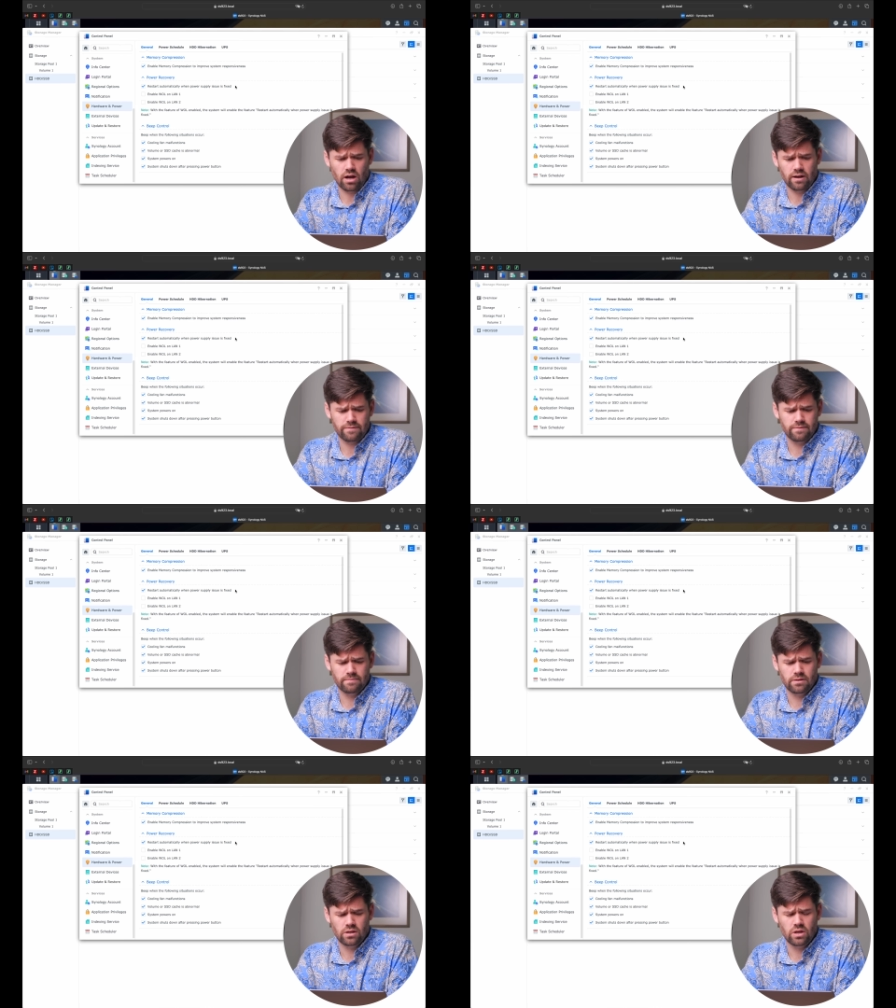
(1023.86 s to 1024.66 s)
off,
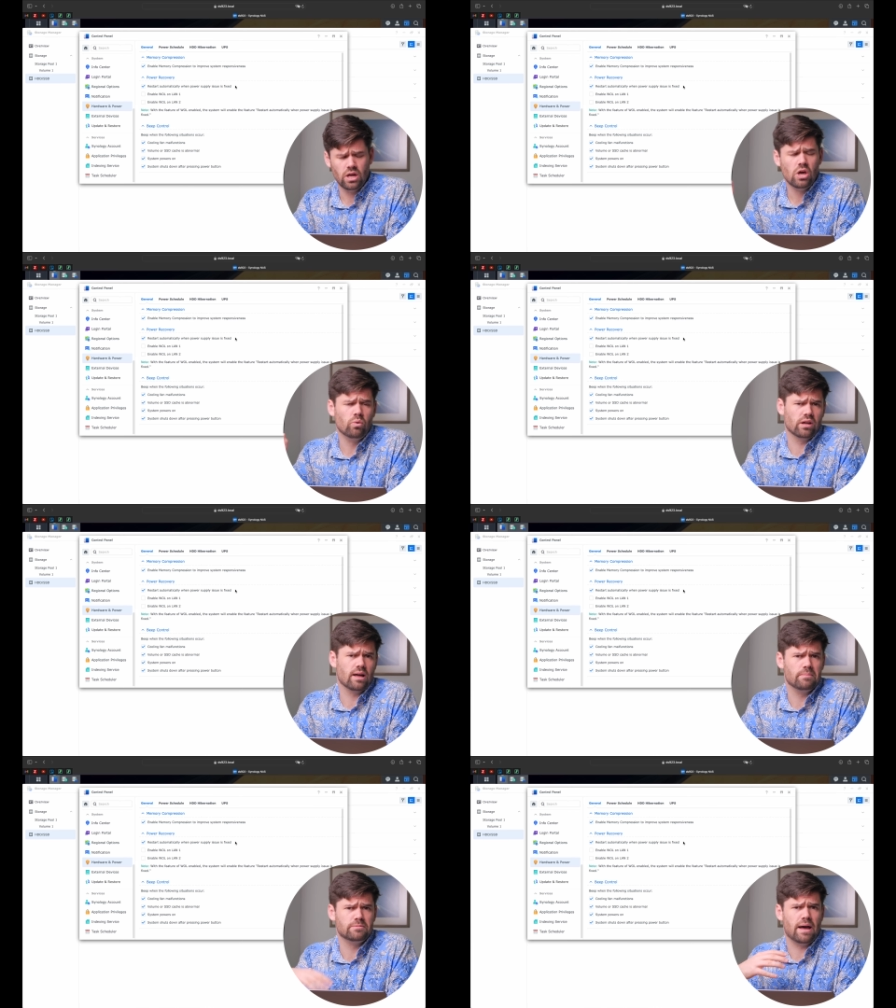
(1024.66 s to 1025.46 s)
when it
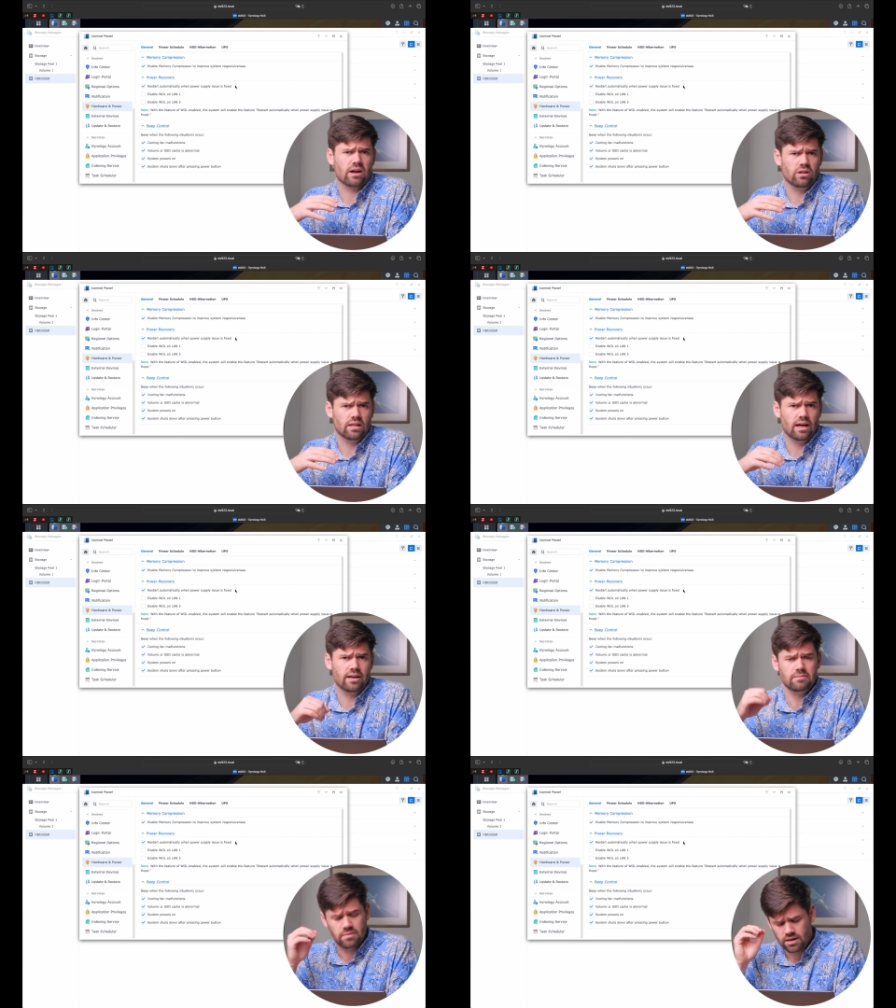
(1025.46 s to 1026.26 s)
comes back
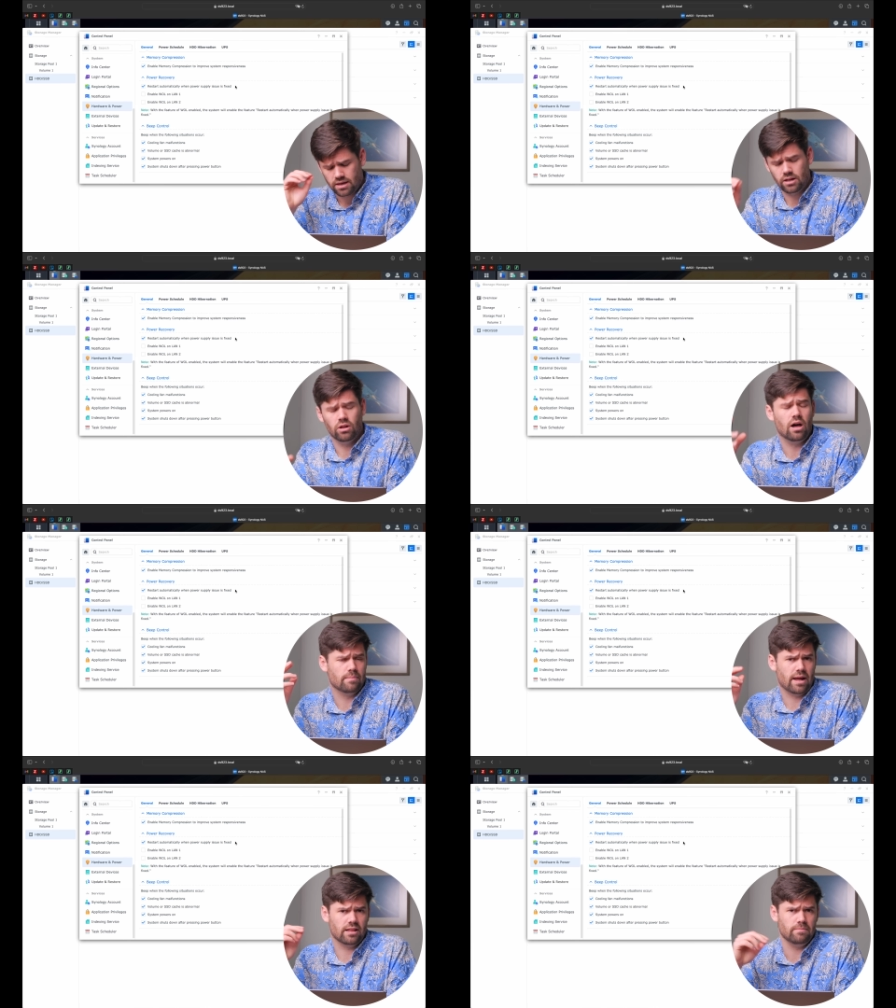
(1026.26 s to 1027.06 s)
online, it'll
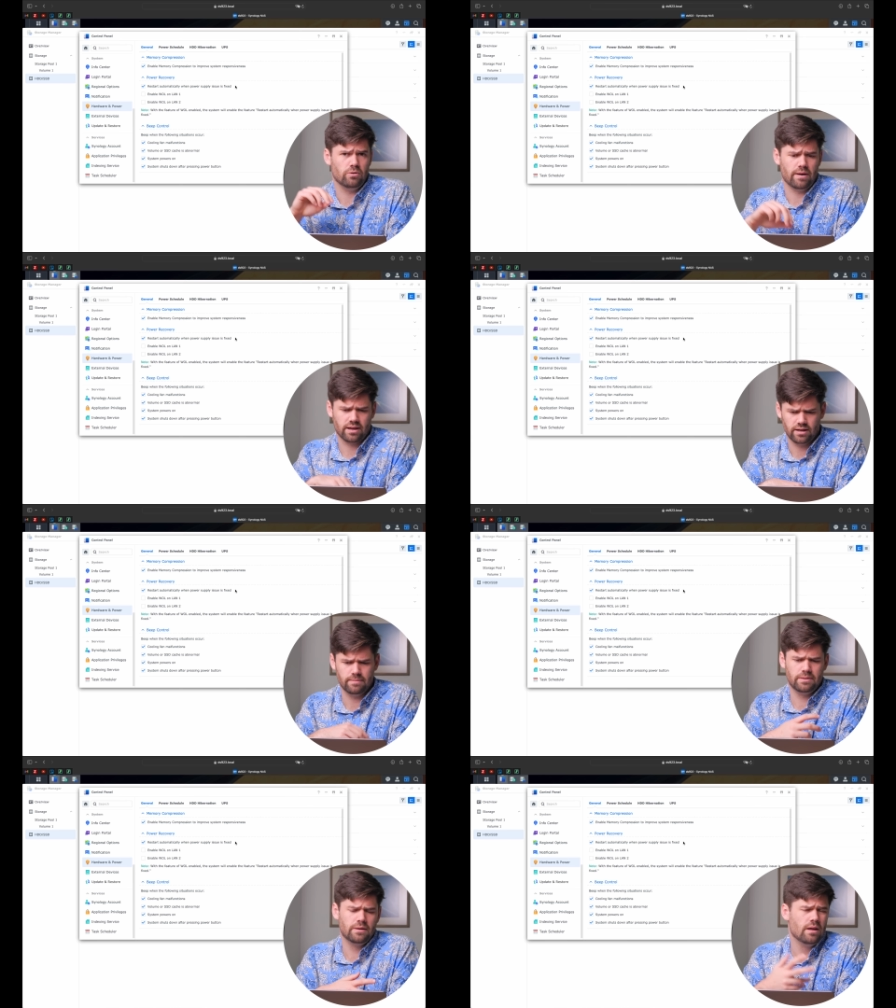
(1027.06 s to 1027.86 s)
automatically boot back
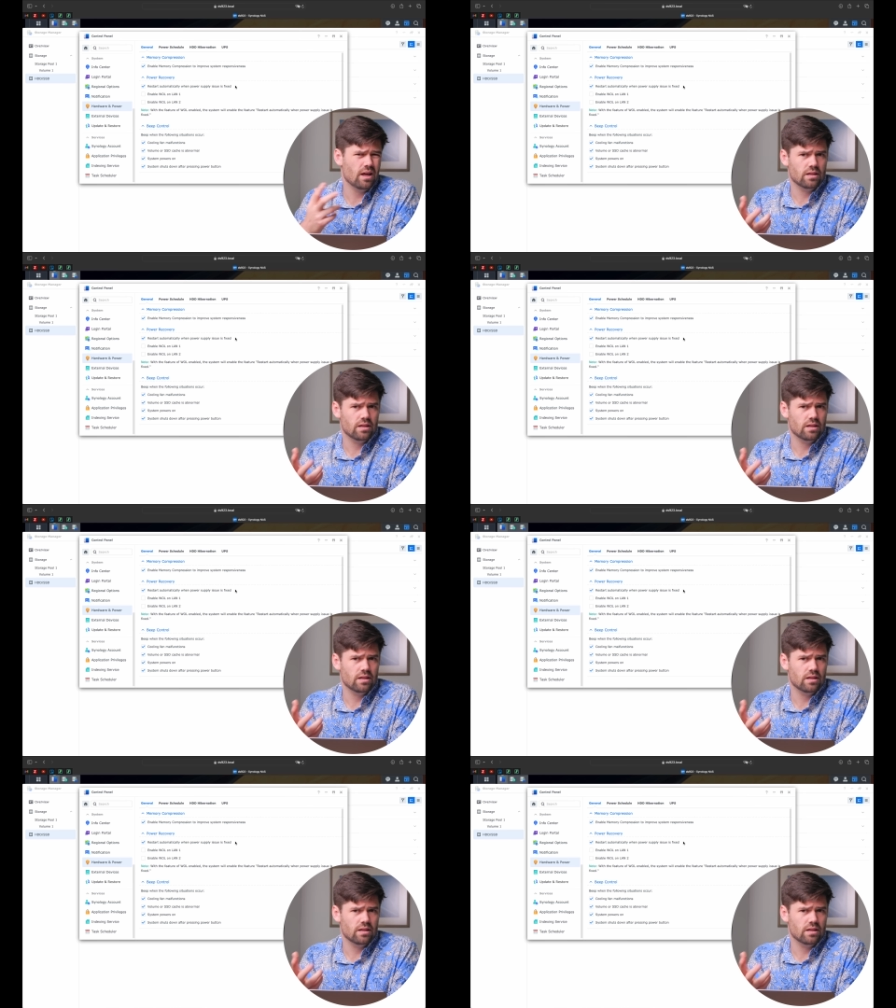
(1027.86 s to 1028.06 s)
up.